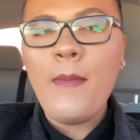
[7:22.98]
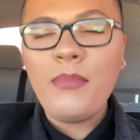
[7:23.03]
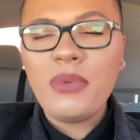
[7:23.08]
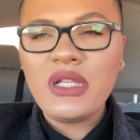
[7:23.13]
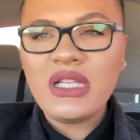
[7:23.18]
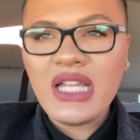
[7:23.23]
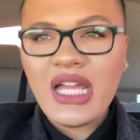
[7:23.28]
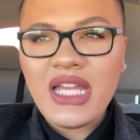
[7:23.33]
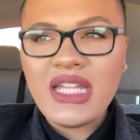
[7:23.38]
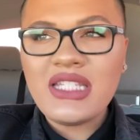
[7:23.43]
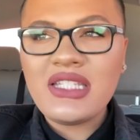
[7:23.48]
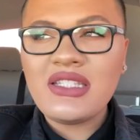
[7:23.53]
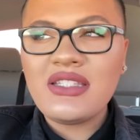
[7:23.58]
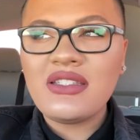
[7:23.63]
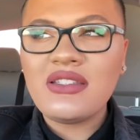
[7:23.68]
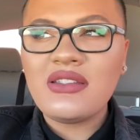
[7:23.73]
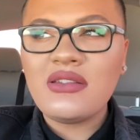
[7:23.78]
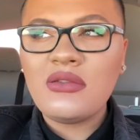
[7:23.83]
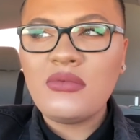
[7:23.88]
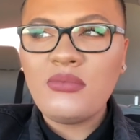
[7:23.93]

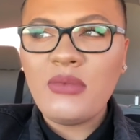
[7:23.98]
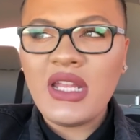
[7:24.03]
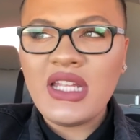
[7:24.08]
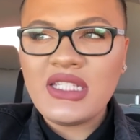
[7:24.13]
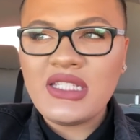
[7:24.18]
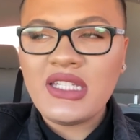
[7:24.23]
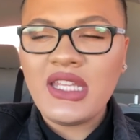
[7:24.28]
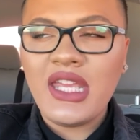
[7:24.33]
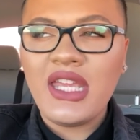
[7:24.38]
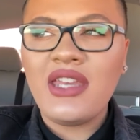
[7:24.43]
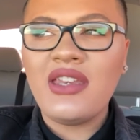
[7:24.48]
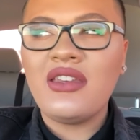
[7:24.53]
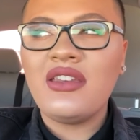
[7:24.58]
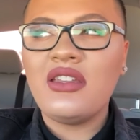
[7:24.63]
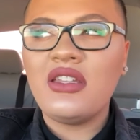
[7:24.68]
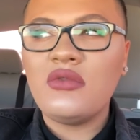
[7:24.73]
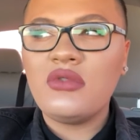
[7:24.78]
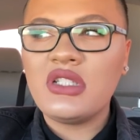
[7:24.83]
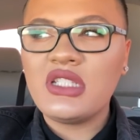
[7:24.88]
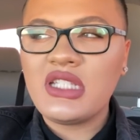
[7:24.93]
plus my
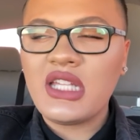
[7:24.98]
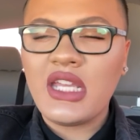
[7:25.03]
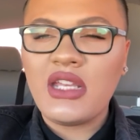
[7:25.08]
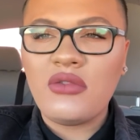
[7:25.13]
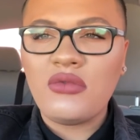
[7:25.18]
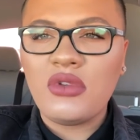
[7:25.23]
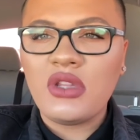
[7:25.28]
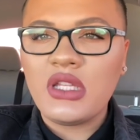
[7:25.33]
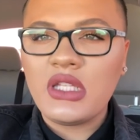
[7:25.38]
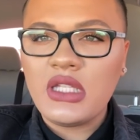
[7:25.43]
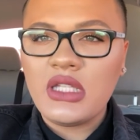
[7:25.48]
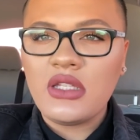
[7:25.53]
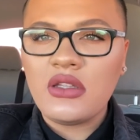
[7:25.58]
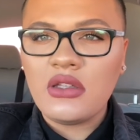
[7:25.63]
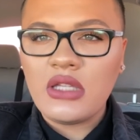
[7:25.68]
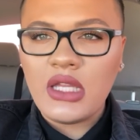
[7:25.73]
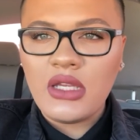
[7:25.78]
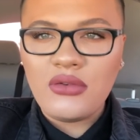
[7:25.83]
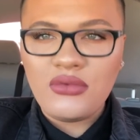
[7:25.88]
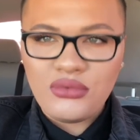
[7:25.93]
skin was like really
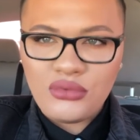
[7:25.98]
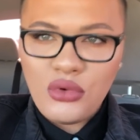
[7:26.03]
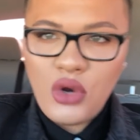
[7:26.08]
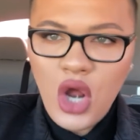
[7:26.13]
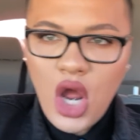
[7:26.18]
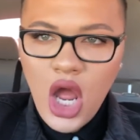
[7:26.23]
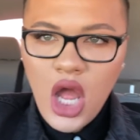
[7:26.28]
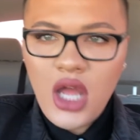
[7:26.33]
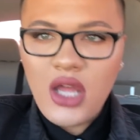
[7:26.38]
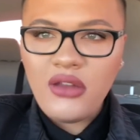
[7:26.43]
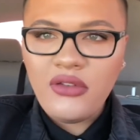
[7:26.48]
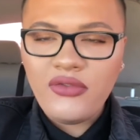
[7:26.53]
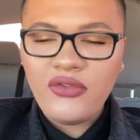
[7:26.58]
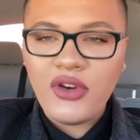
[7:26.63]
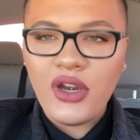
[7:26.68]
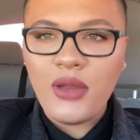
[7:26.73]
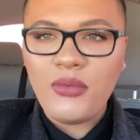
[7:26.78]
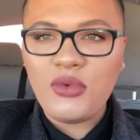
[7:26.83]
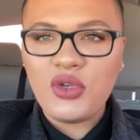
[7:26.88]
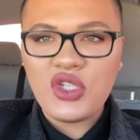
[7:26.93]
like raw
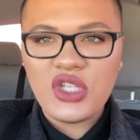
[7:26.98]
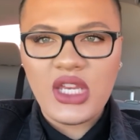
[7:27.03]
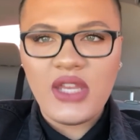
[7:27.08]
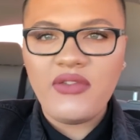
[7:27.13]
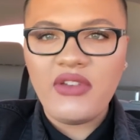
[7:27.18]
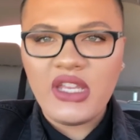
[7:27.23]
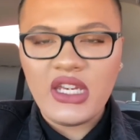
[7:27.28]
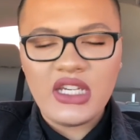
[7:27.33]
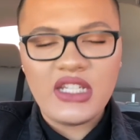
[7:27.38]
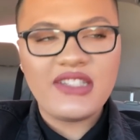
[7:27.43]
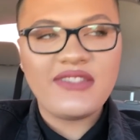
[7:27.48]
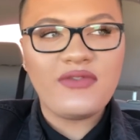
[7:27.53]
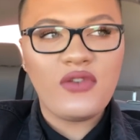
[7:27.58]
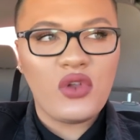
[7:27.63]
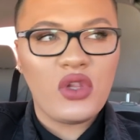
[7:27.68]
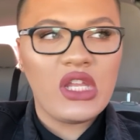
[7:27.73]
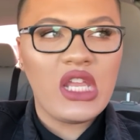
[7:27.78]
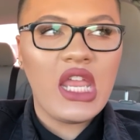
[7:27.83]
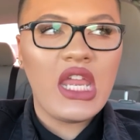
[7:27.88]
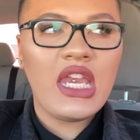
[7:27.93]
from shaving and
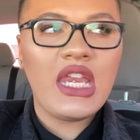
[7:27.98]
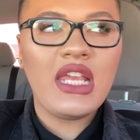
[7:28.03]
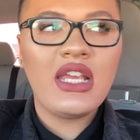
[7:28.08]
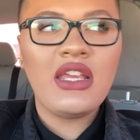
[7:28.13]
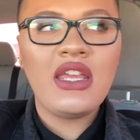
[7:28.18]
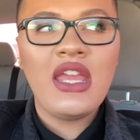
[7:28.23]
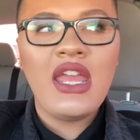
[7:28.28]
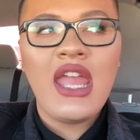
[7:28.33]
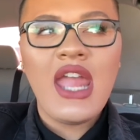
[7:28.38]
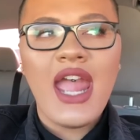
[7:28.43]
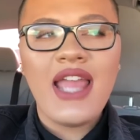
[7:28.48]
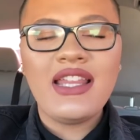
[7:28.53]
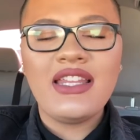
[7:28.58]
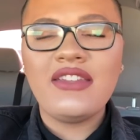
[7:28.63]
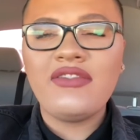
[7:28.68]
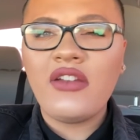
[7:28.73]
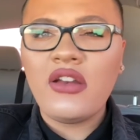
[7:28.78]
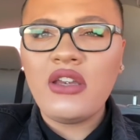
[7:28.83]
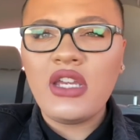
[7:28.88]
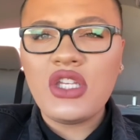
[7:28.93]
exfoliating, and
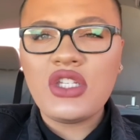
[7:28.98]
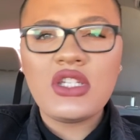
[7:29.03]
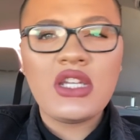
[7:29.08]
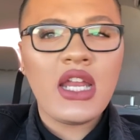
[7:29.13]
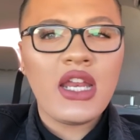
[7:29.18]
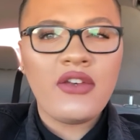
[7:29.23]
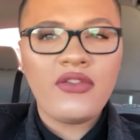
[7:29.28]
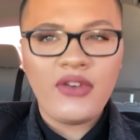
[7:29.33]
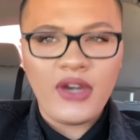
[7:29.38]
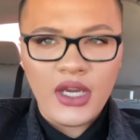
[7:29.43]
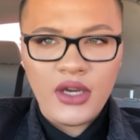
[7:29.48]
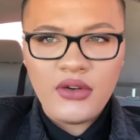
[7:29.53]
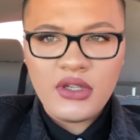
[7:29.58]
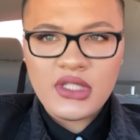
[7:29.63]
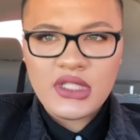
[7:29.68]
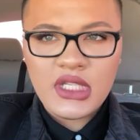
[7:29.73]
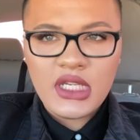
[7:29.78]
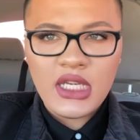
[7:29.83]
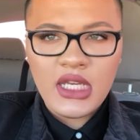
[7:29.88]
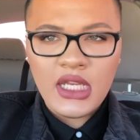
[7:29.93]
this foundation had
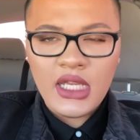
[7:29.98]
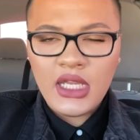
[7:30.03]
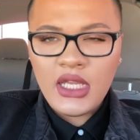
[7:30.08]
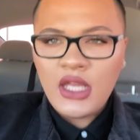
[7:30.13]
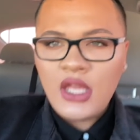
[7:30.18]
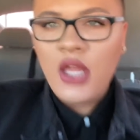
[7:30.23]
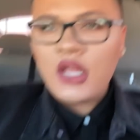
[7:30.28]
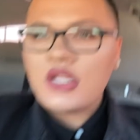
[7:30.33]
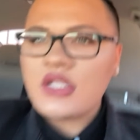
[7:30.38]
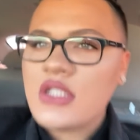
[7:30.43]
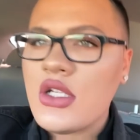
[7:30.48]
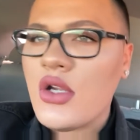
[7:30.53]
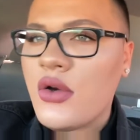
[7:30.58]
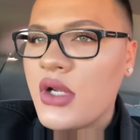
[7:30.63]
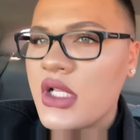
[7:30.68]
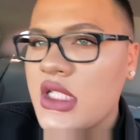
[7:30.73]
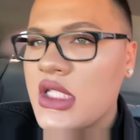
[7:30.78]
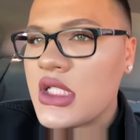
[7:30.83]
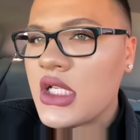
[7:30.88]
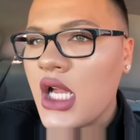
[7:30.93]
fragrance in it, so
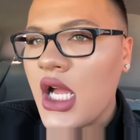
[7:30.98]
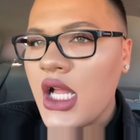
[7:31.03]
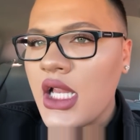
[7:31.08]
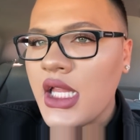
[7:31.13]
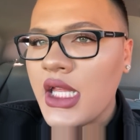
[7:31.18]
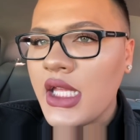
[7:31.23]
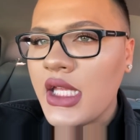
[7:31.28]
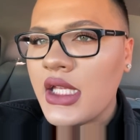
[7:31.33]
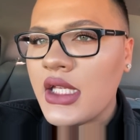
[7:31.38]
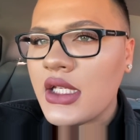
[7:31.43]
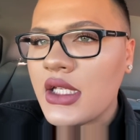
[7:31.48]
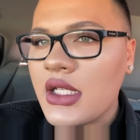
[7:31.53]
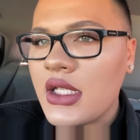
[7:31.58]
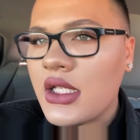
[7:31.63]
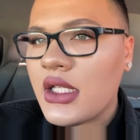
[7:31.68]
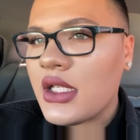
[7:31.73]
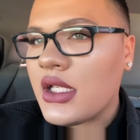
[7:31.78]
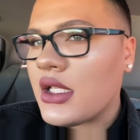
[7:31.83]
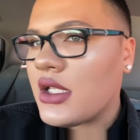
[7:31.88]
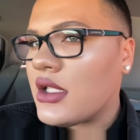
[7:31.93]
it's not like
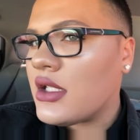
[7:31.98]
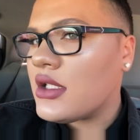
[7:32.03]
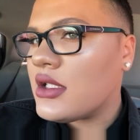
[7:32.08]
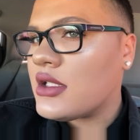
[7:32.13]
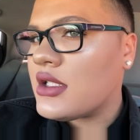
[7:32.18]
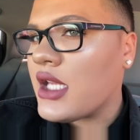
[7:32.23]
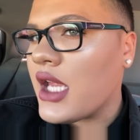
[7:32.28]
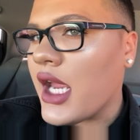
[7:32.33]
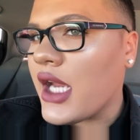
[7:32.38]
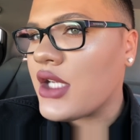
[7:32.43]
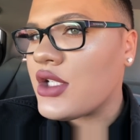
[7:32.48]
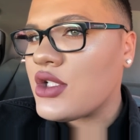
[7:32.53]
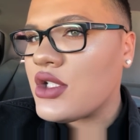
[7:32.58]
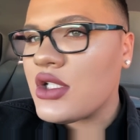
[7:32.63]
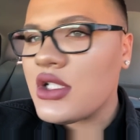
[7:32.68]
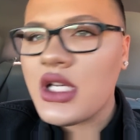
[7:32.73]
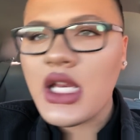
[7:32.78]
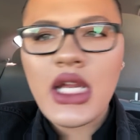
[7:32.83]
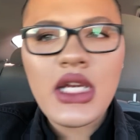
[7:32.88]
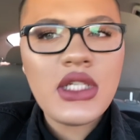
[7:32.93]

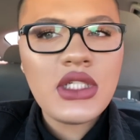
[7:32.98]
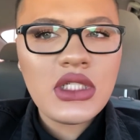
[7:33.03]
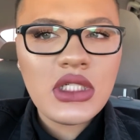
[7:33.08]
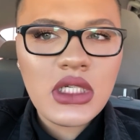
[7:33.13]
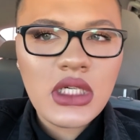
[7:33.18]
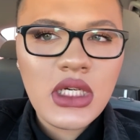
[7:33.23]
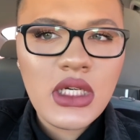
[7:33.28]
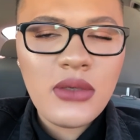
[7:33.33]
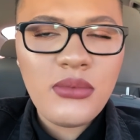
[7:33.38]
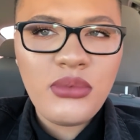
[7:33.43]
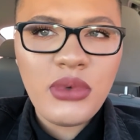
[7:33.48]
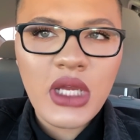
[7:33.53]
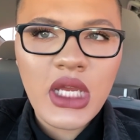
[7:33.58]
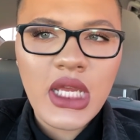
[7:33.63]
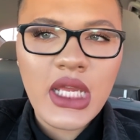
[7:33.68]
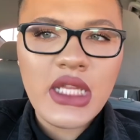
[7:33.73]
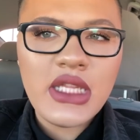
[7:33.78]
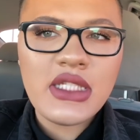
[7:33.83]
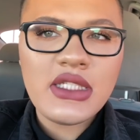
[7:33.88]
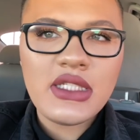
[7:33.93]
textured,
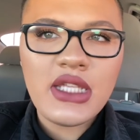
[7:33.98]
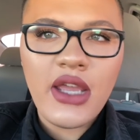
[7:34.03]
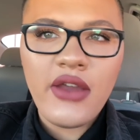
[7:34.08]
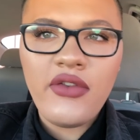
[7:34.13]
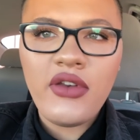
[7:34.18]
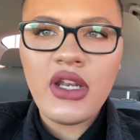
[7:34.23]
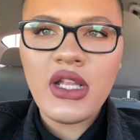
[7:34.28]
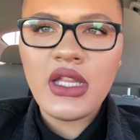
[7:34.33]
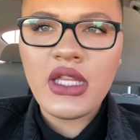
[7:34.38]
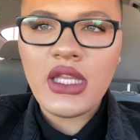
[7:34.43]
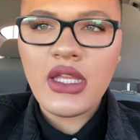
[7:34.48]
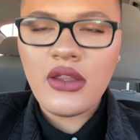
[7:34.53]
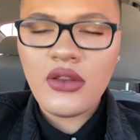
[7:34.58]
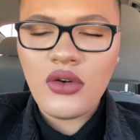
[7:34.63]
but it's definitely a